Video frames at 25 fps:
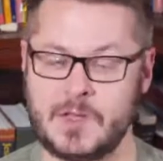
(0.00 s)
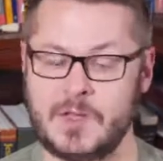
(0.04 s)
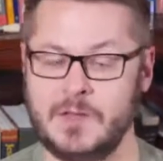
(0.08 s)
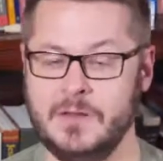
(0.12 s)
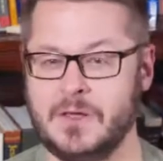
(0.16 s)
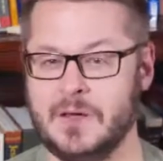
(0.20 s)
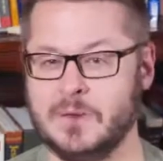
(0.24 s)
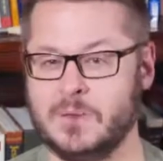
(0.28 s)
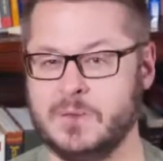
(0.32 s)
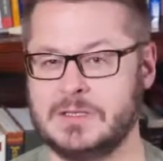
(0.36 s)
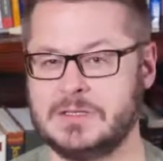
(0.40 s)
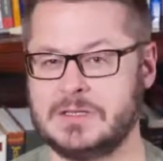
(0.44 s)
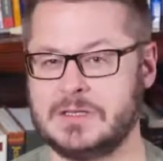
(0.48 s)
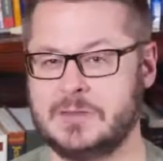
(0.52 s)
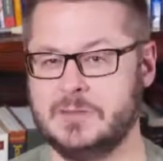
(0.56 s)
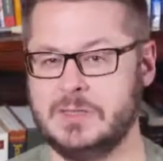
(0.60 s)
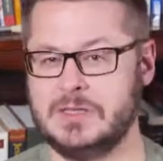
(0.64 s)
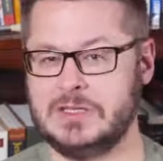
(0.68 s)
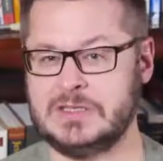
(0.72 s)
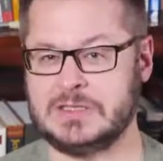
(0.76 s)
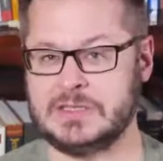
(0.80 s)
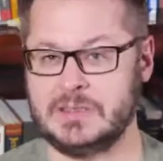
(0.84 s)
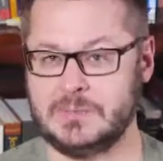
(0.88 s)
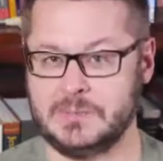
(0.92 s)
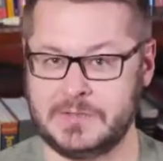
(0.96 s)
There was a
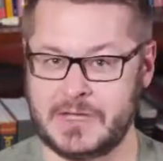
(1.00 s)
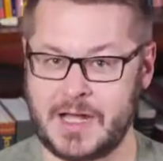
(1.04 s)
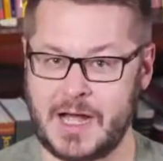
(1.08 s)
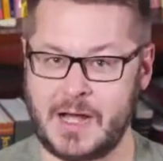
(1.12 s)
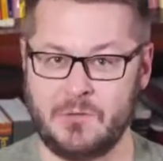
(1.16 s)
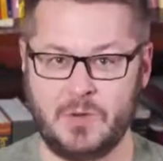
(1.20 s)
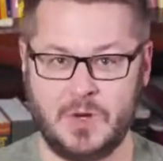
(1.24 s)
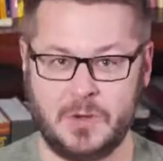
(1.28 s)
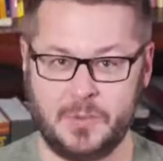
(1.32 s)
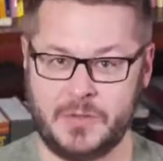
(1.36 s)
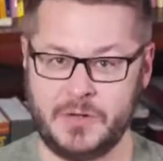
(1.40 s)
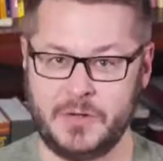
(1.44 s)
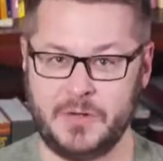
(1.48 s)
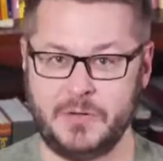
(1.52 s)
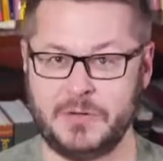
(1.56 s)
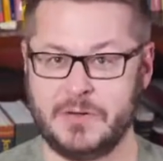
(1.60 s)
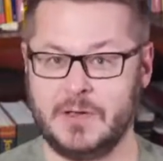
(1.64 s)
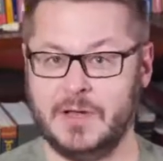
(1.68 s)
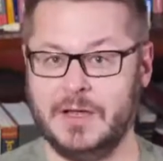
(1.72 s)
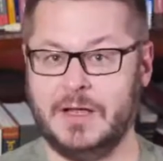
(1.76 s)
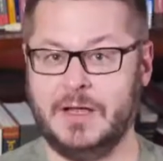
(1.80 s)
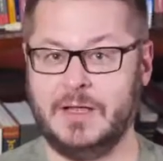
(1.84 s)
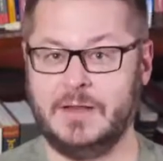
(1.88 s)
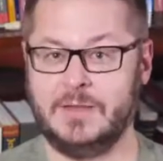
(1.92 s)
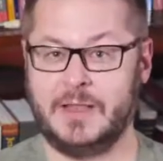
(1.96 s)
Muslim dawah booth
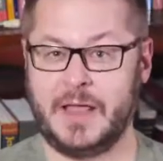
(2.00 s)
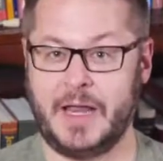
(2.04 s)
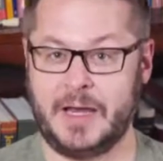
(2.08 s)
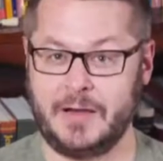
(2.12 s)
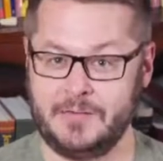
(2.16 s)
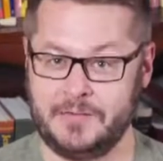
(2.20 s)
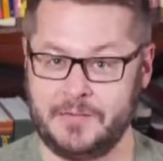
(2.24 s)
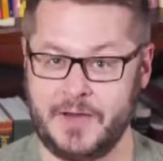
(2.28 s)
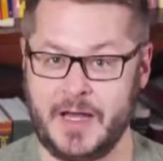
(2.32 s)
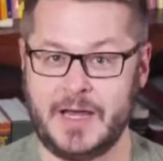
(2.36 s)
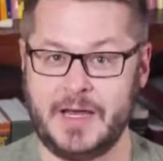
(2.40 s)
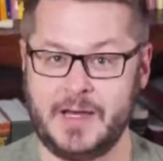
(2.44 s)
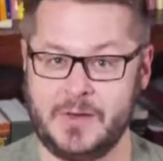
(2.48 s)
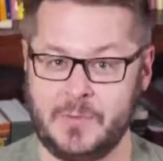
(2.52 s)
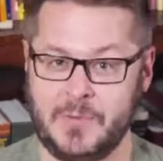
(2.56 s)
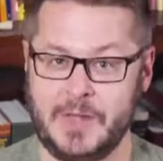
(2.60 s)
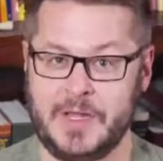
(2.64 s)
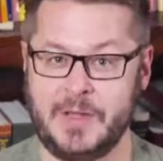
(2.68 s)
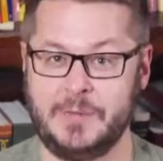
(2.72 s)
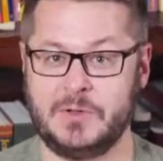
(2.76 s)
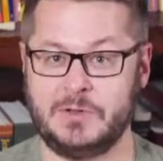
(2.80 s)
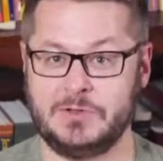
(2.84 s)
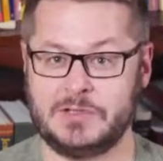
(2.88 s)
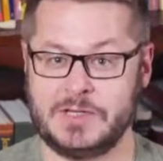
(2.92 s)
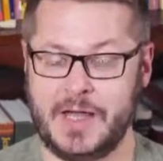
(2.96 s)
that invited
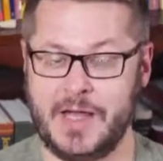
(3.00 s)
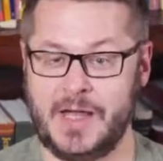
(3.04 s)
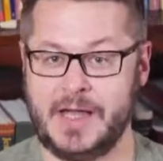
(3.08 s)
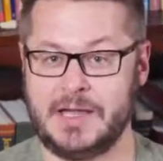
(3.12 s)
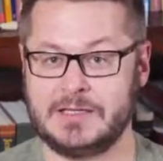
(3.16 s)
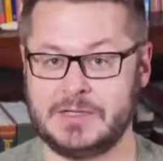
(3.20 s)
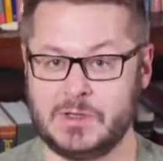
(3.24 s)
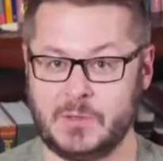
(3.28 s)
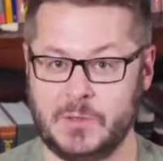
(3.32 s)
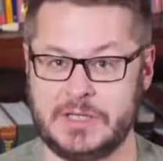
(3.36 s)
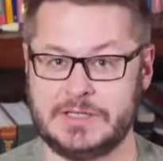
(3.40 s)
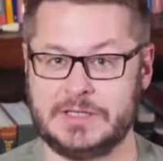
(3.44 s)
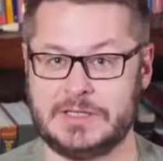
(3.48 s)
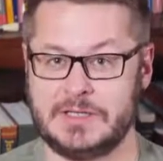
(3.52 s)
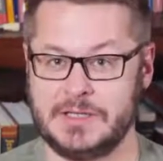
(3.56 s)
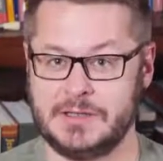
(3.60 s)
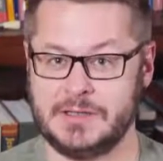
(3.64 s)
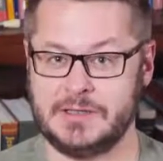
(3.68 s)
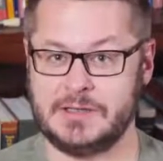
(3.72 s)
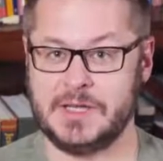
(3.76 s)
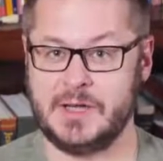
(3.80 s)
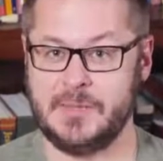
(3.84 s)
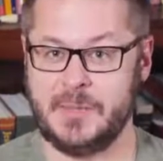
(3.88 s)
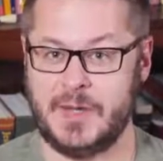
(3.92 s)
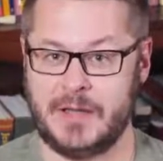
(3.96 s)
people to ask
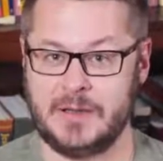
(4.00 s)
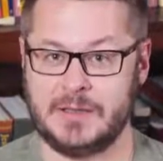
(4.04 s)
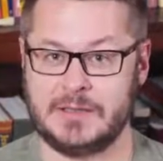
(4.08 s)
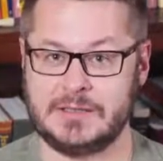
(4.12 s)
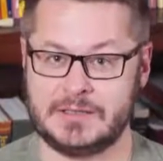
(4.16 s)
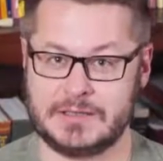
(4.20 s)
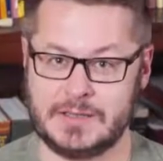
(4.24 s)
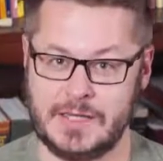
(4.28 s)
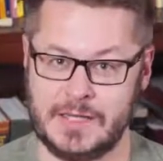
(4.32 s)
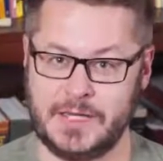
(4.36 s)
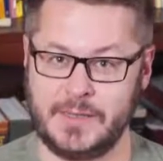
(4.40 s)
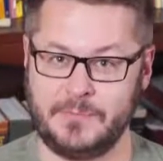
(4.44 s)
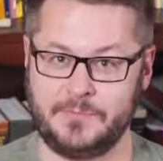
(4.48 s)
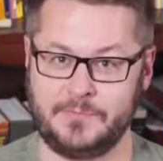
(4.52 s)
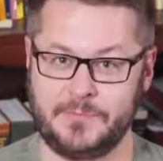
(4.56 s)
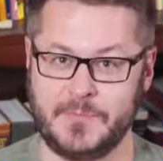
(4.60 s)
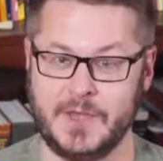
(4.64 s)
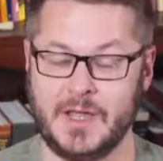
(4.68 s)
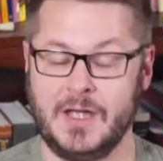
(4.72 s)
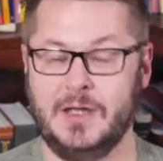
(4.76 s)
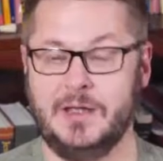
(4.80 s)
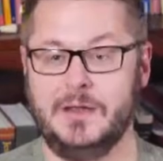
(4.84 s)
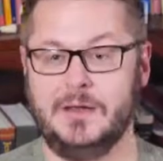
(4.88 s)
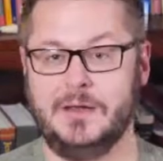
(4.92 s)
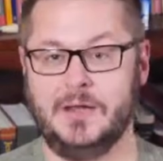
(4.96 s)
questions about Islam.
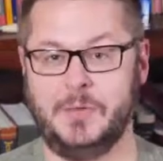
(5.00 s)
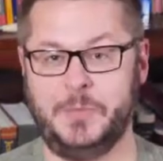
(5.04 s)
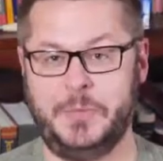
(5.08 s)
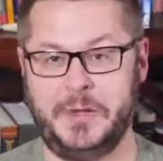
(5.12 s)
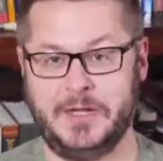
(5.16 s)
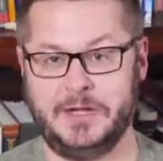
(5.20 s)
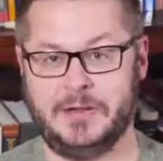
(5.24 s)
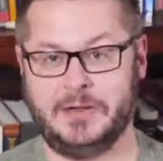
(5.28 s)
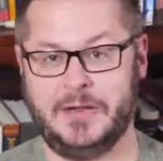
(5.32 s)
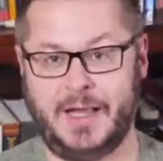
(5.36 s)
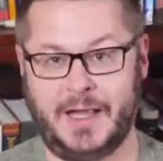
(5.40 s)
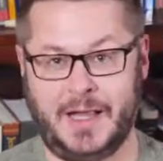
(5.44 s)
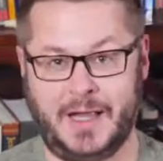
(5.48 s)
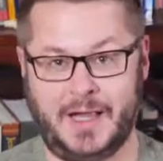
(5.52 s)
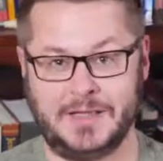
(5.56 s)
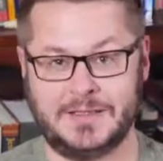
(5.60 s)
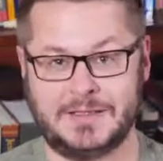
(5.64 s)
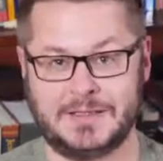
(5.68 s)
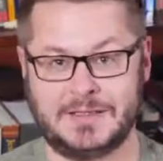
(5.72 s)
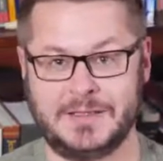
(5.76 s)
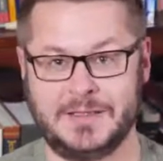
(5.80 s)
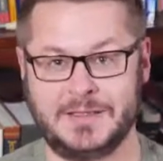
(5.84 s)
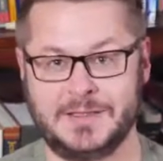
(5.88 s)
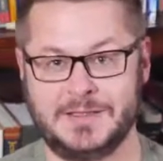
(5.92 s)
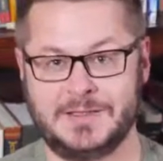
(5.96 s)
Nabil
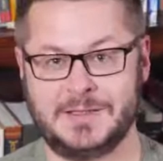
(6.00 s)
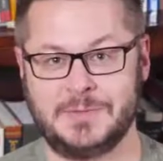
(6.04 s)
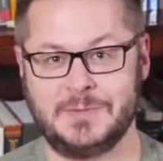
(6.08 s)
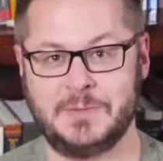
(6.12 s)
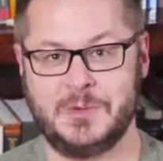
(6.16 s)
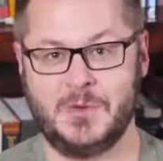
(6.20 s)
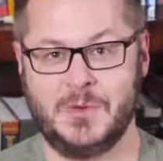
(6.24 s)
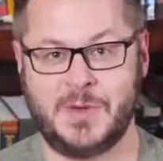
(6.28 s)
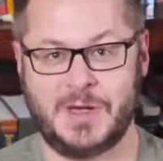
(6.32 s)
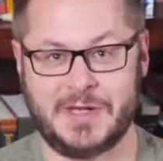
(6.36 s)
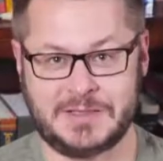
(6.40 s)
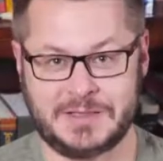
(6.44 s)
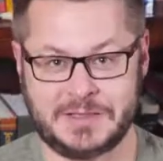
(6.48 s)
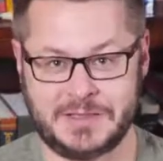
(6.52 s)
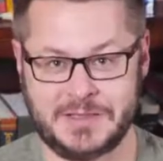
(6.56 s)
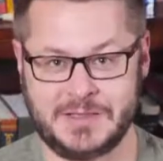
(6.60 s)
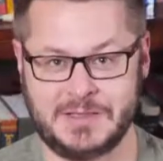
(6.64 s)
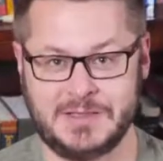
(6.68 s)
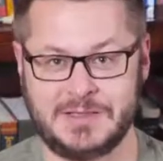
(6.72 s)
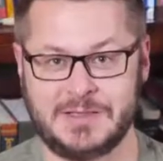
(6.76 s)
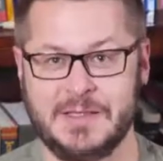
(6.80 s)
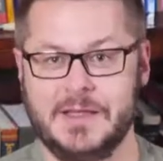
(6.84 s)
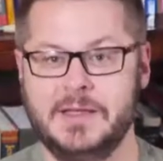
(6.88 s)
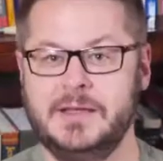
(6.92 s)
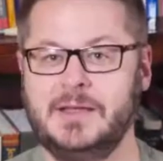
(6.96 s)
asked some
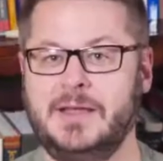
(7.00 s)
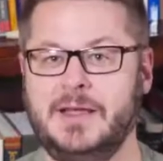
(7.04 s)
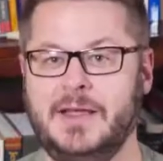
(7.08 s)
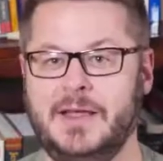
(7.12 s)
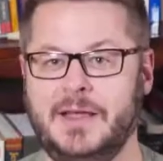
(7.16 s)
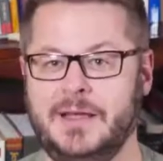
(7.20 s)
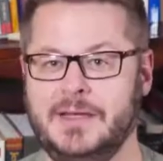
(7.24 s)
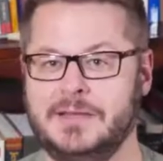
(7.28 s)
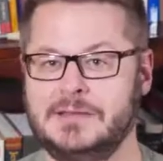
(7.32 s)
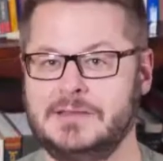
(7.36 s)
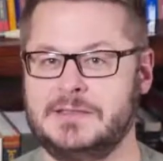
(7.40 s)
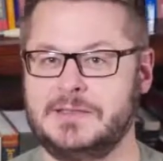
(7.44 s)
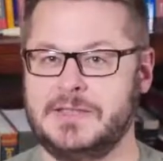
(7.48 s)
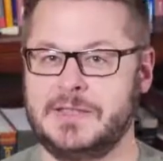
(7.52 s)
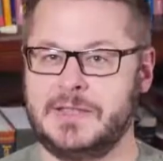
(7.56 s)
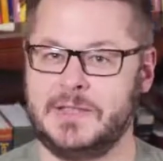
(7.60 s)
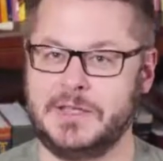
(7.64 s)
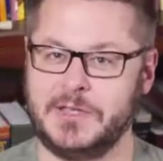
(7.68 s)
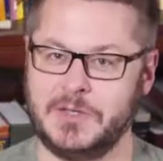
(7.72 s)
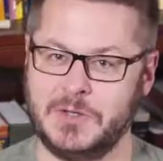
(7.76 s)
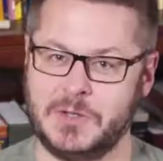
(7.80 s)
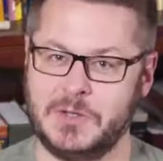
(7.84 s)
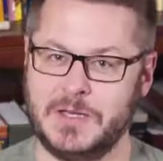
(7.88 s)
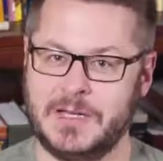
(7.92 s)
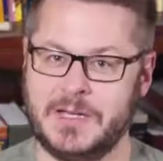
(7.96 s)
questions, and
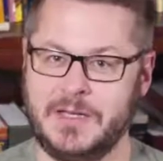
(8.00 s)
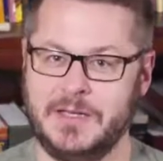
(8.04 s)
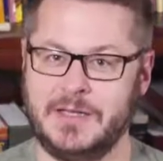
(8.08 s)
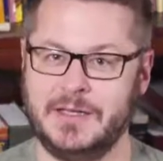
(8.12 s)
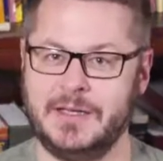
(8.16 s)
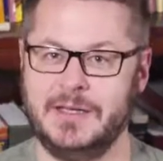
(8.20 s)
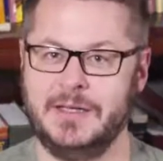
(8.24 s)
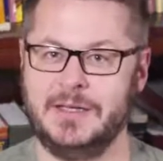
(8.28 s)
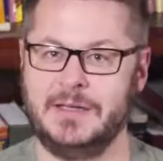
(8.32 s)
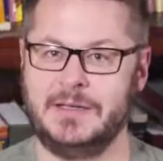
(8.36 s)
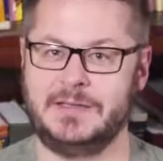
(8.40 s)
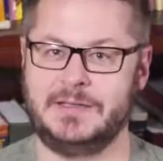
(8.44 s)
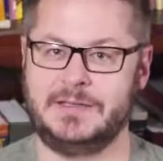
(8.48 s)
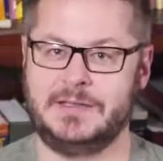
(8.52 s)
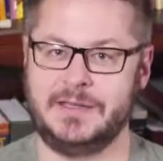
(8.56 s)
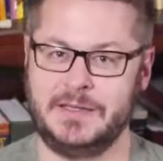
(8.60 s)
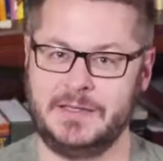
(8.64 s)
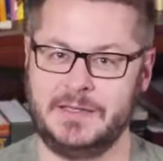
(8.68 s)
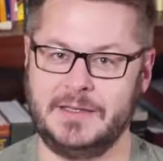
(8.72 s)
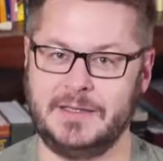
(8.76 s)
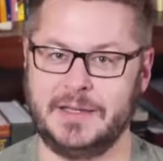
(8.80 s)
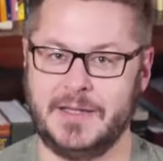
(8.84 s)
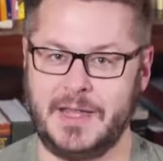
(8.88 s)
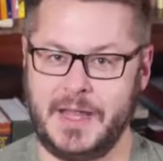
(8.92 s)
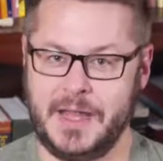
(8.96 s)
security
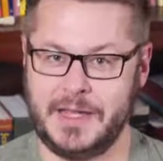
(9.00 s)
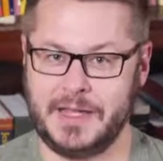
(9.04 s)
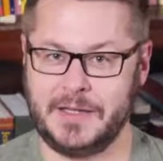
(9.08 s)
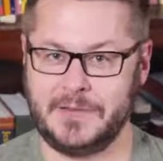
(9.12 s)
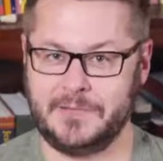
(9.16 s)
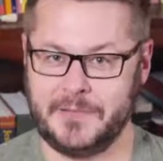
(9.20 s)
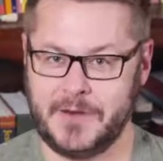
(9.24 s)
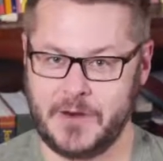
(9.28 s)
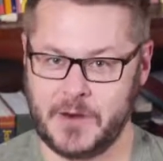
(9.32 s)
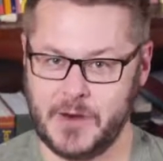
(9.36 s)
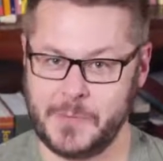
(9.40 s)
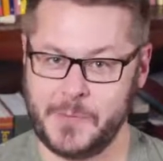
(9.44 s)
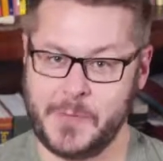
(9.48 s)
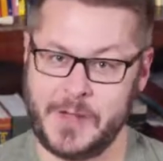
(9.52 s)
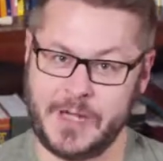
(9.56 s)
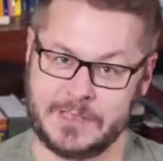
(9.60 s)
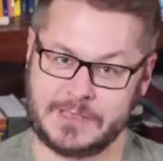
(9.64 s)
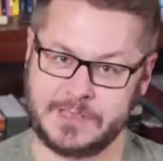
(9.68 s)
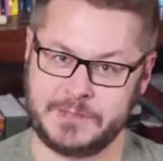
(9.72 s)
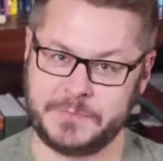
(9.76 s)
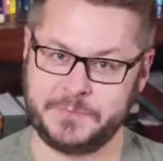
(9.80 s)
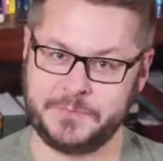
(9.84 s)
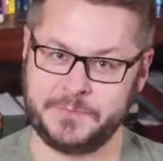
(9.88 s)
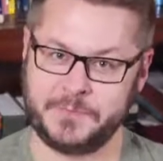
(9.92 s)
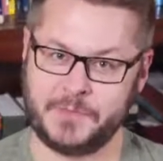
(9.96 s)
didn't like it very
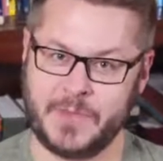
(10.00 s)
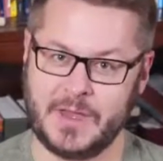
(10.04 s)
much.